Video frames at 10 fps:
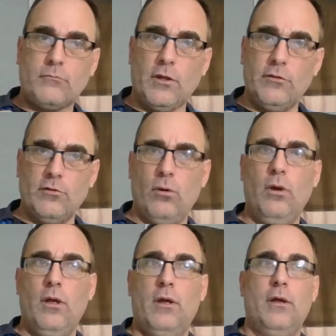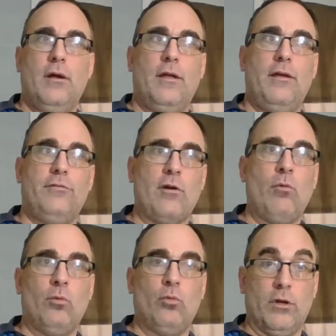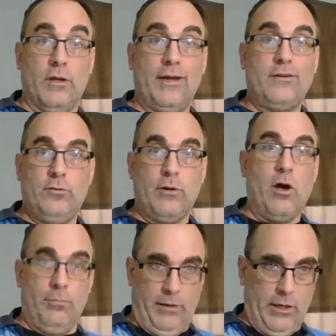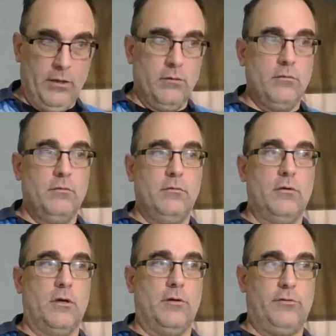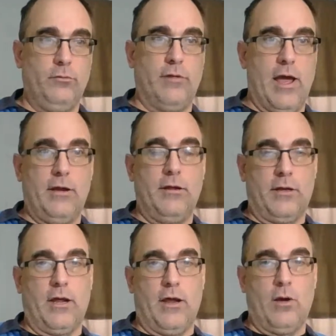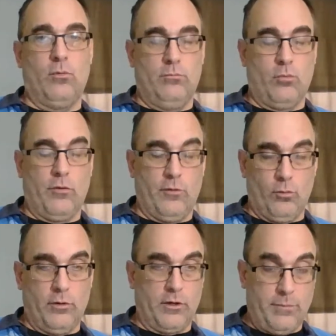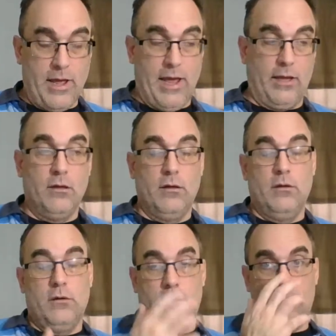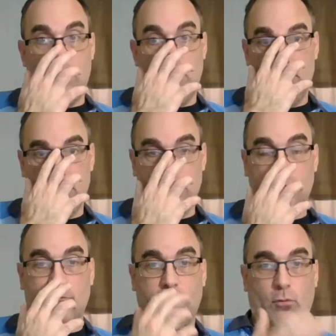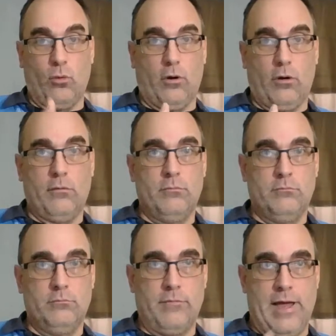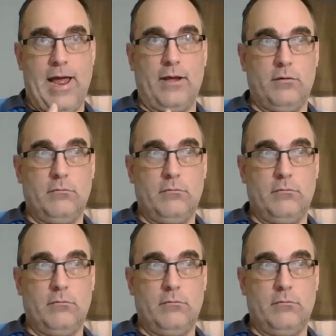So, if someone would like to help me uh, do that, and again, I'm more than willing to pay uh, for that